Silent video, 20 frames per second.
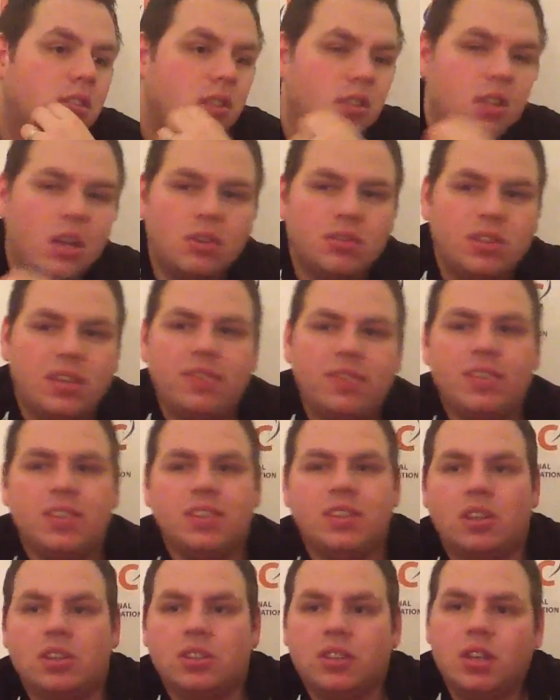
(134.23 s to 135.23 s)
no, definitely
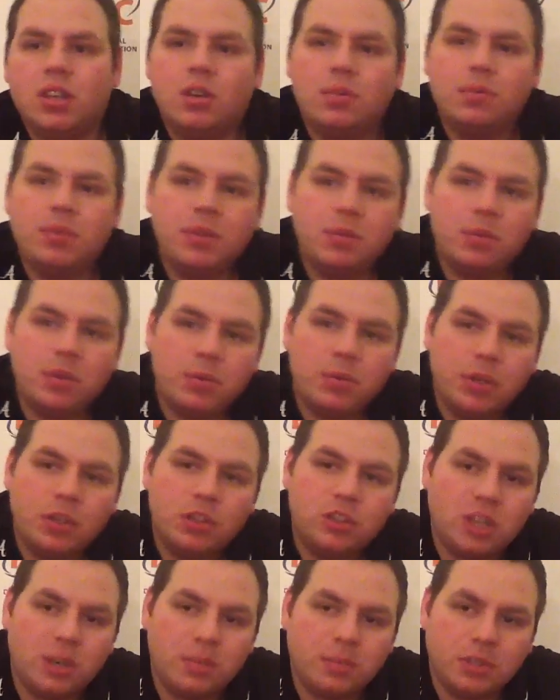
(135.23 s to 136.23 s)
not. No, I mean, the
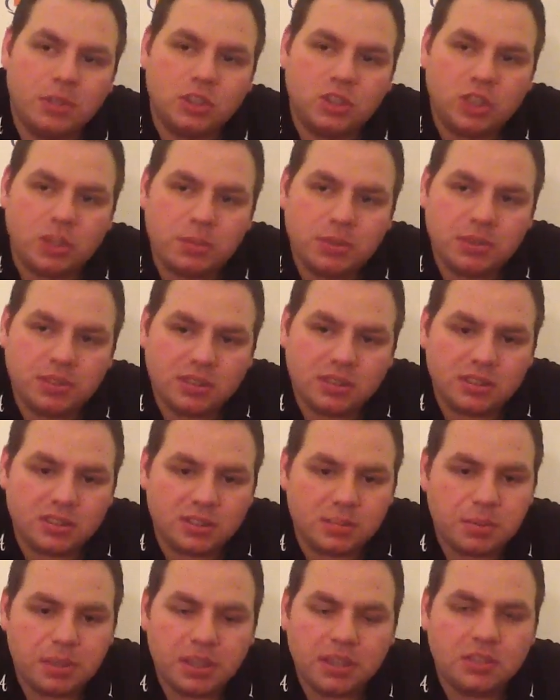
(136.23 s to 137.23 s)
World Championship is
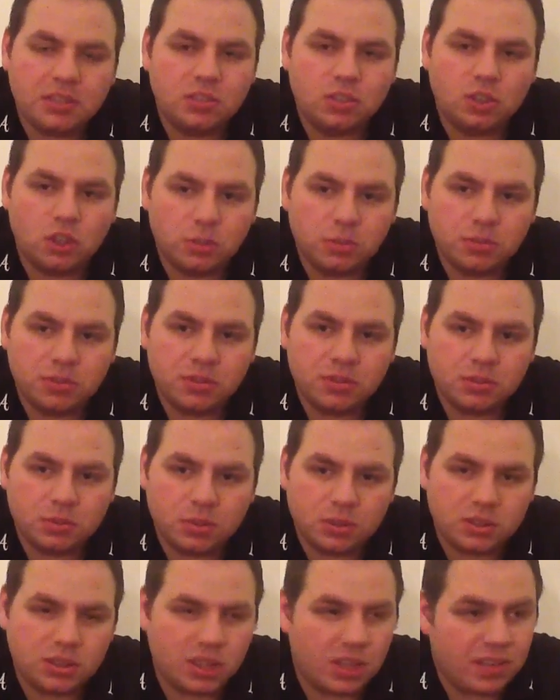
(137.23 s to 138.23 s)
the biggest tournament
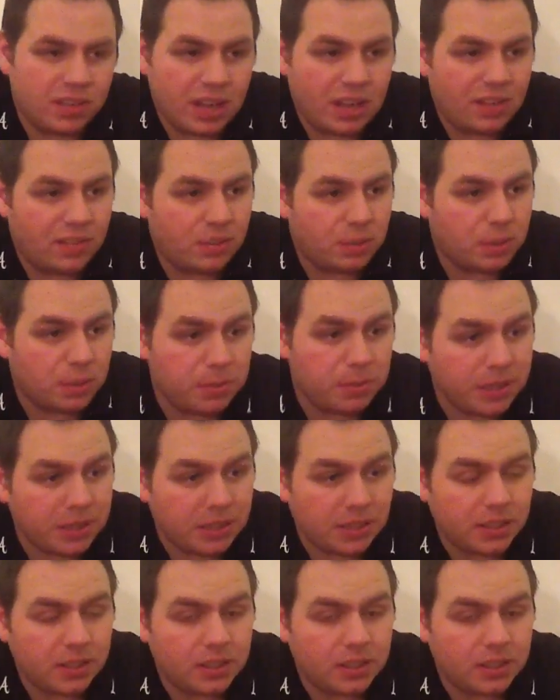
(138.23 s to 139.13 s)
which ever will be.